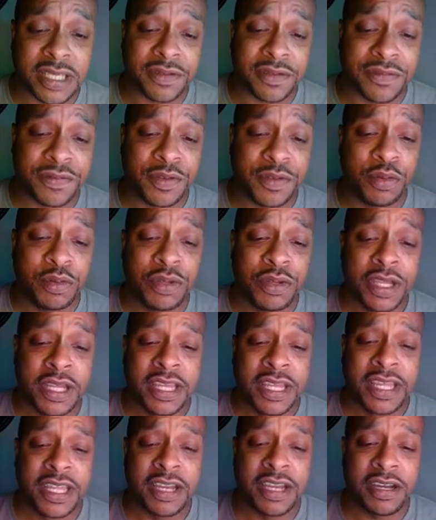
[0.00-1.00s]
And if you
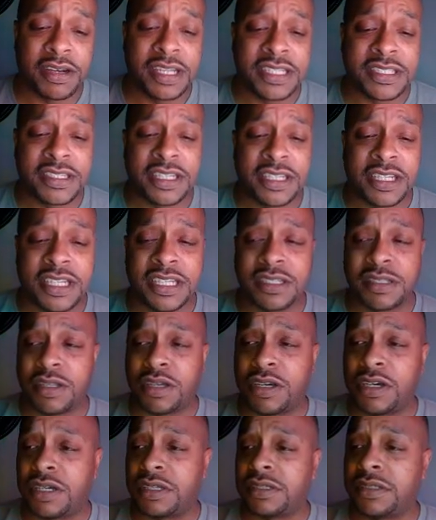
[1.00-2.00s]
here listening this
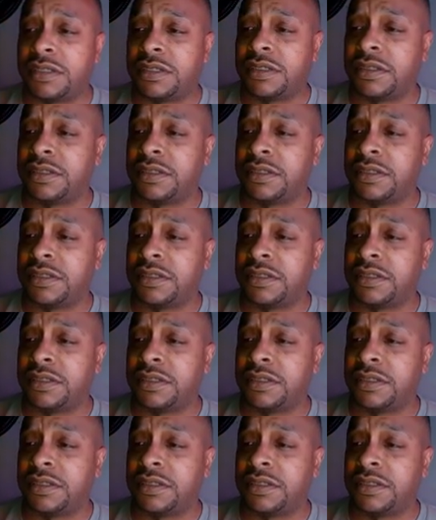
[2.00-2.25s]
long,